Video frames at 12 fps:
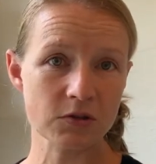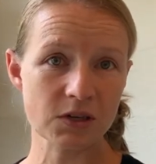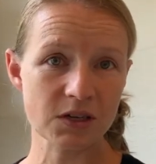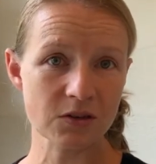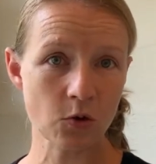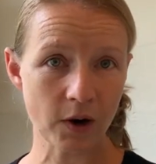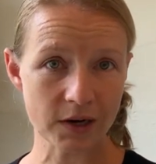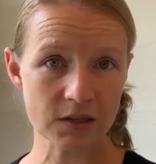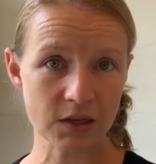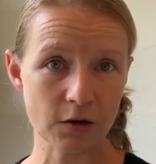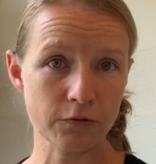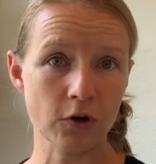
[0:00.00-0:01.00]
it is quite
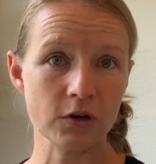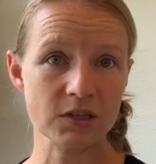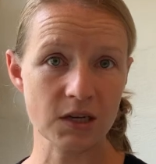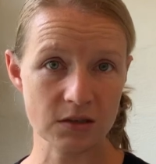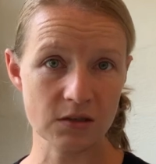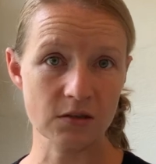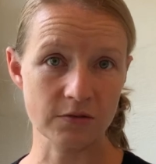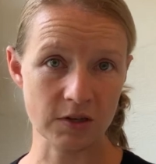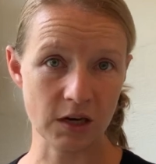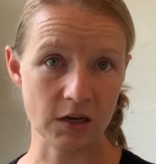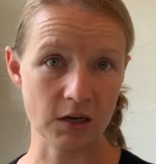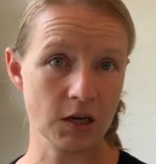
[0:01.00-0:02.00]
safe on sensitive
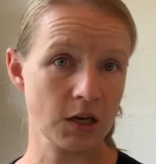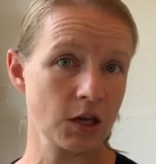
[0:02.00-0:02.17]
skin.